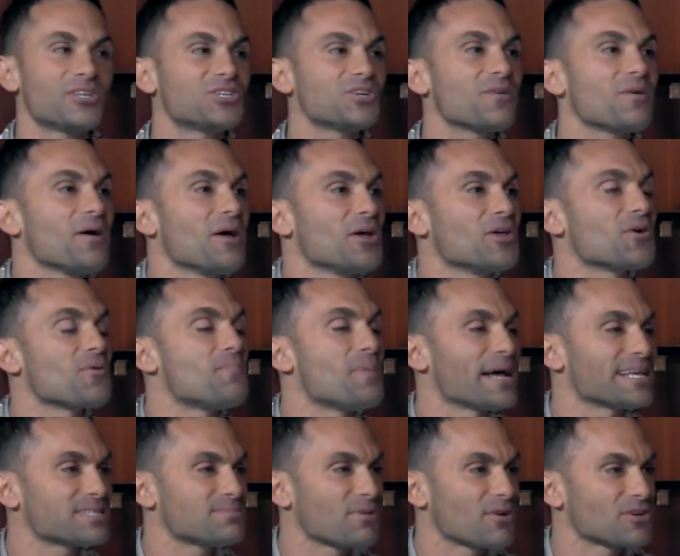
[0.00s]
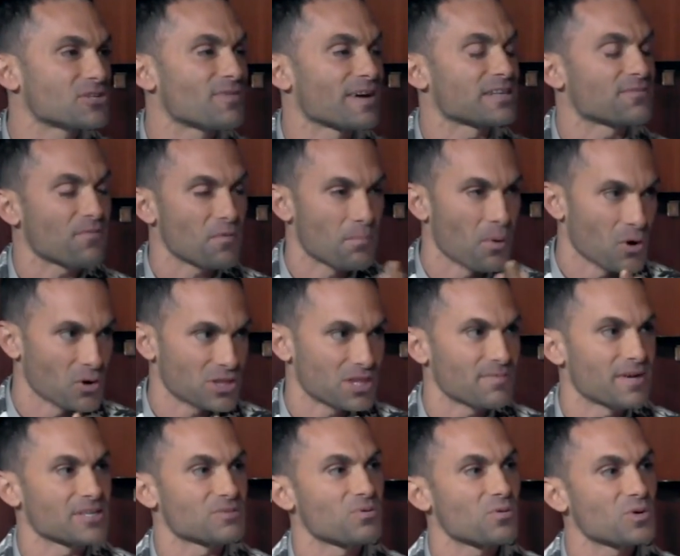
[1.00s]
what's your, your best marriage advice for both
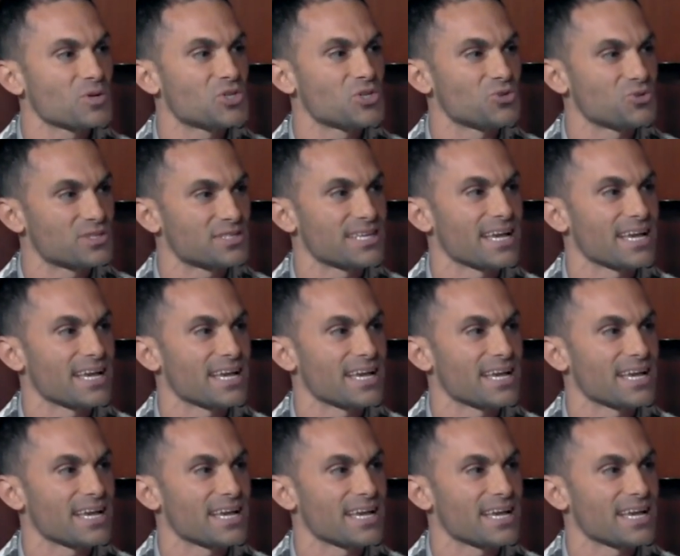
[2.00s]
of us? What would you